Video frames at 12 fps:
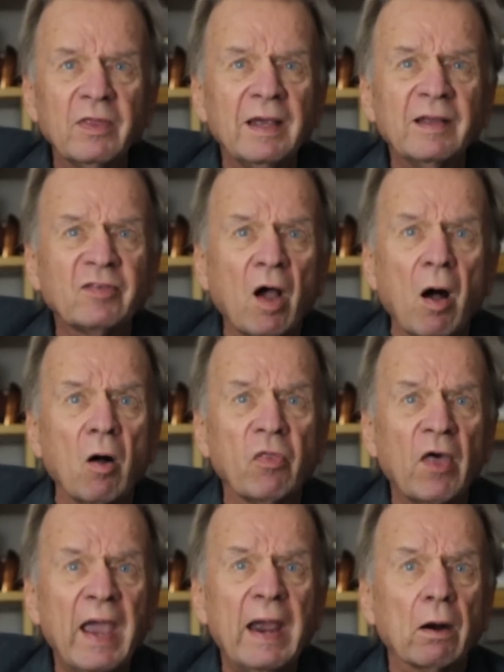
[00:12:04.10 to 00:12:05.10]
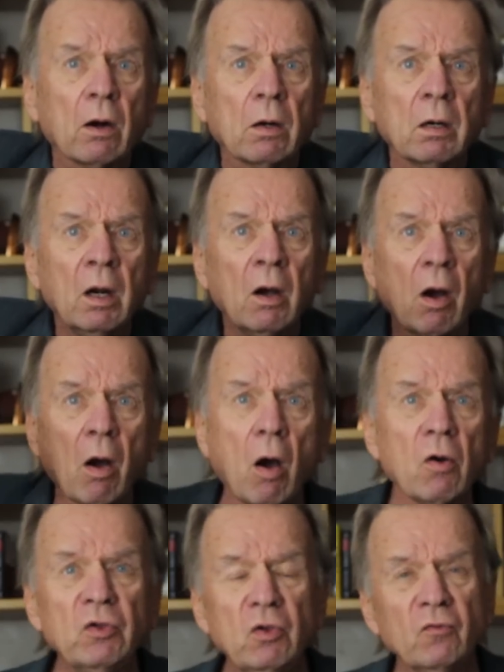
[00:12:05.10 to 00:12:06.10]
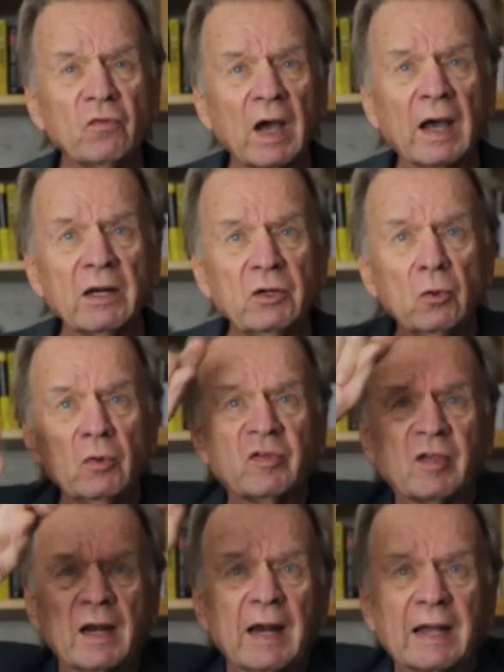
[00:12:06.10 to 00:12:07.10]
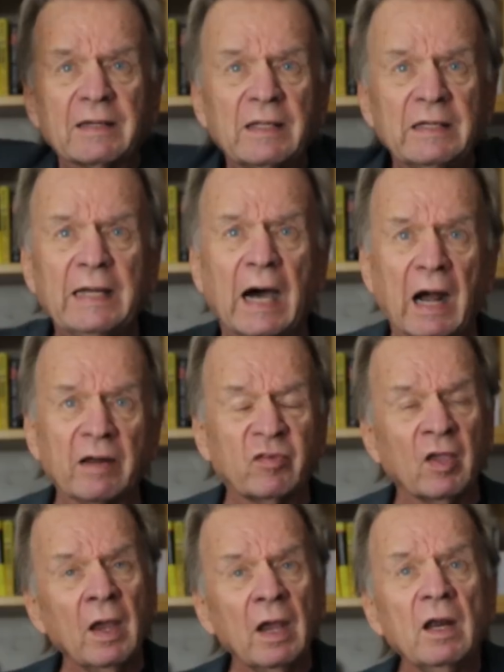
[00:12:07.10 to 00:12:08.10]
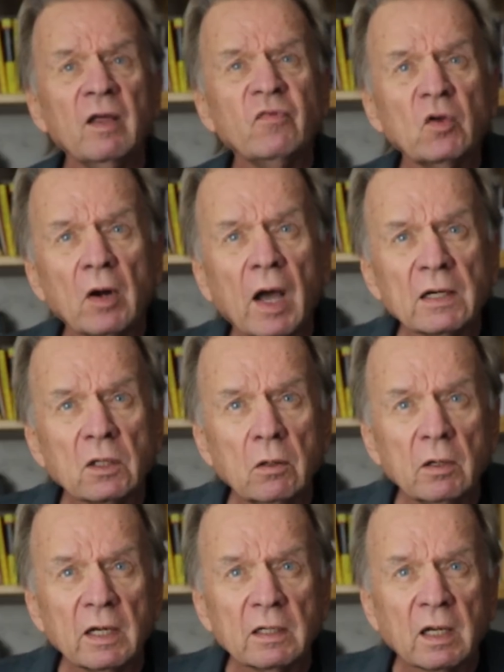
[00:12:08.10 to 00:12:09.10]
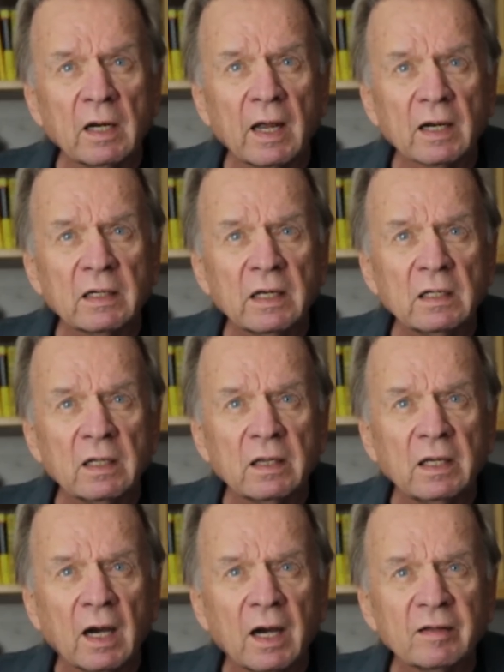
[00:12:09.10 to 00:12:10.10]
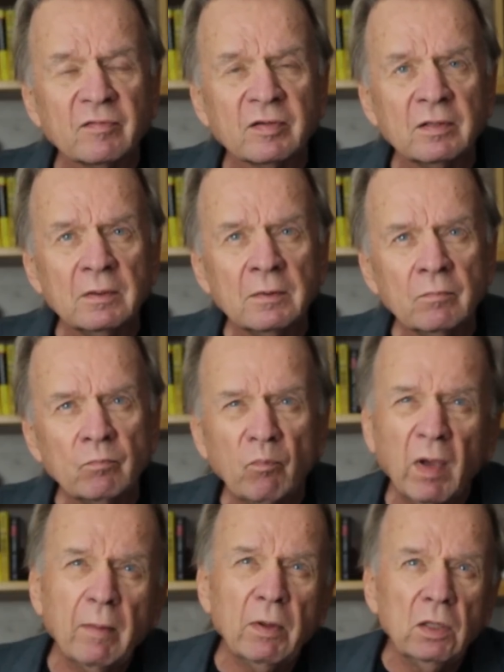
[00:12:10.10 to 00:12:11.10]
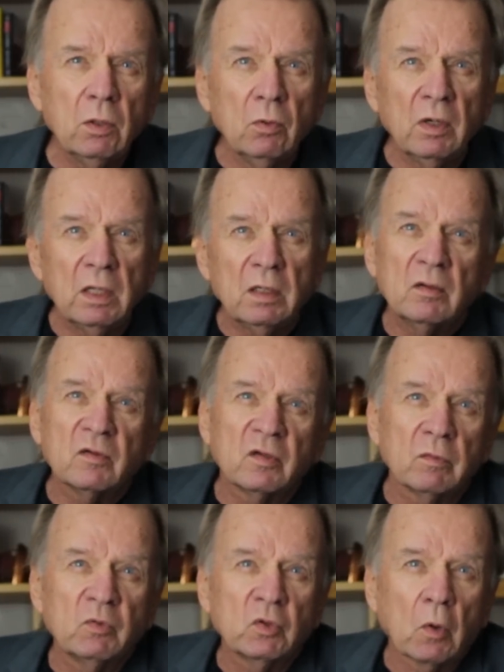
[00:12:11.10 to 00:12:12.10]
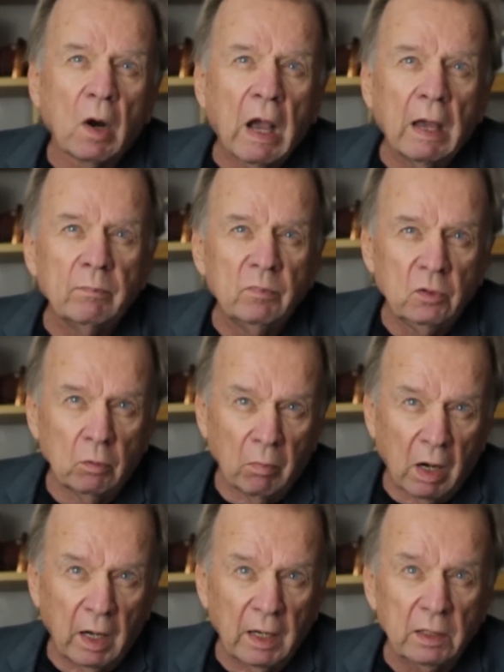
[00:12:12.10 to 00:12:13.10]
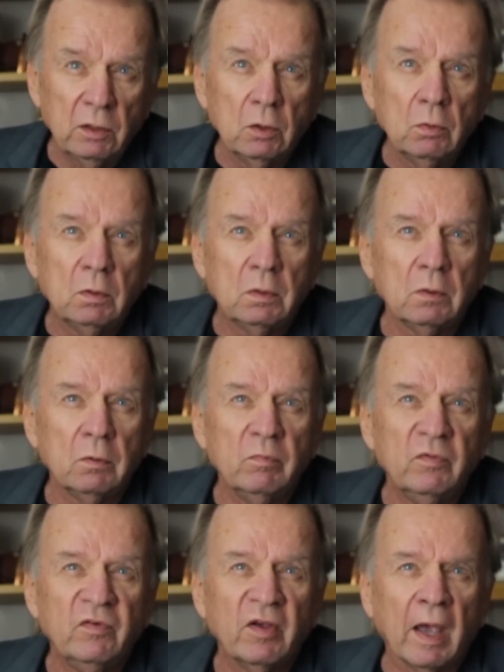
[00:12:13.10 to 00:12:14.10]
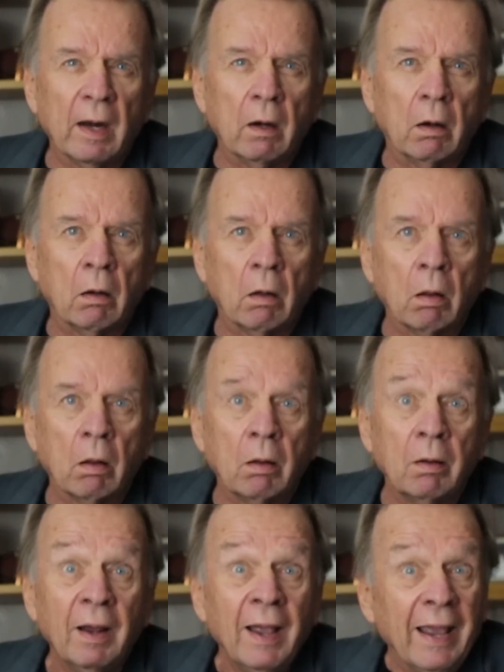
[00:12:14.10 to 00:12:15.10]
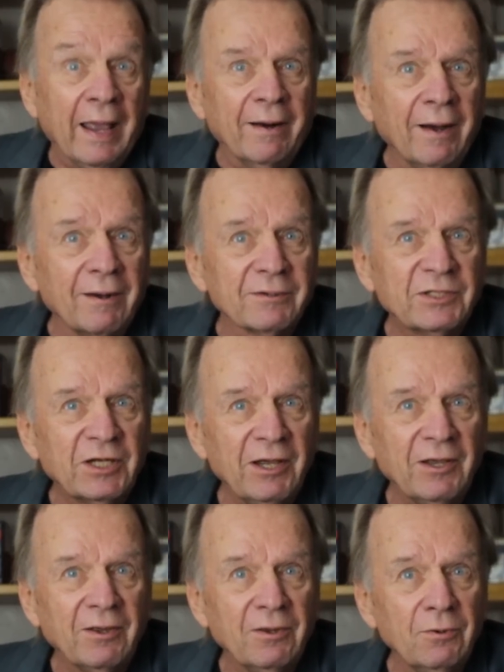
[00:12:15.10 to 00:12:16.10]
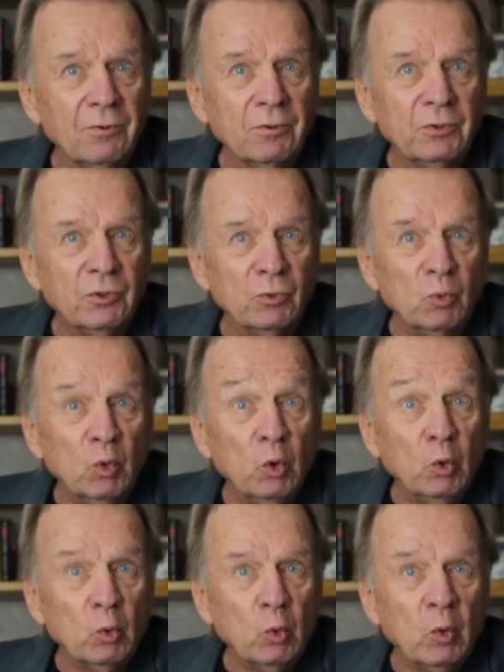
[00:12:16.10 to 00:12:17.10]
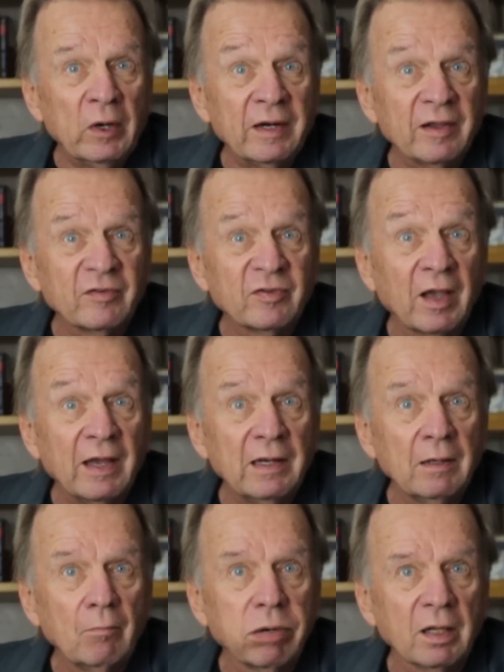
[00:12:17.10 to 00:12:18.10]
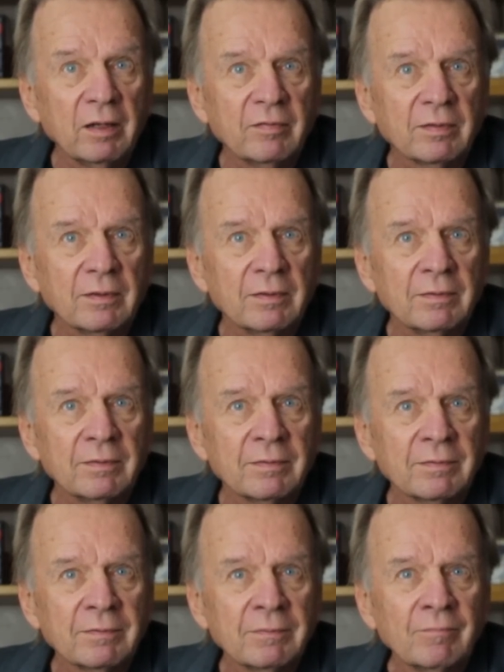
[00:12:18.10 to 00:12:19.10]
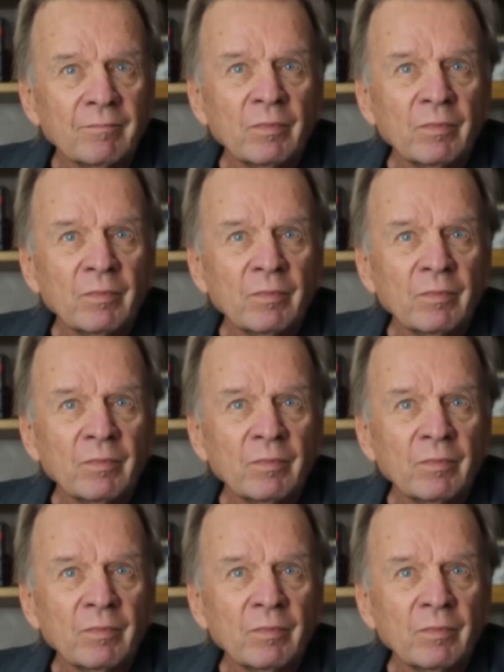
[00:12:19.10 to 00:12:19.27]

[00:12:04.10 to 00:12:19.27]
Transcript: it's all there all you've got to do is connect the dots. And if you're not good at connecting the dots, maybe you need to subscribe to my YouTube channel, and I'll take you to new and exciting places.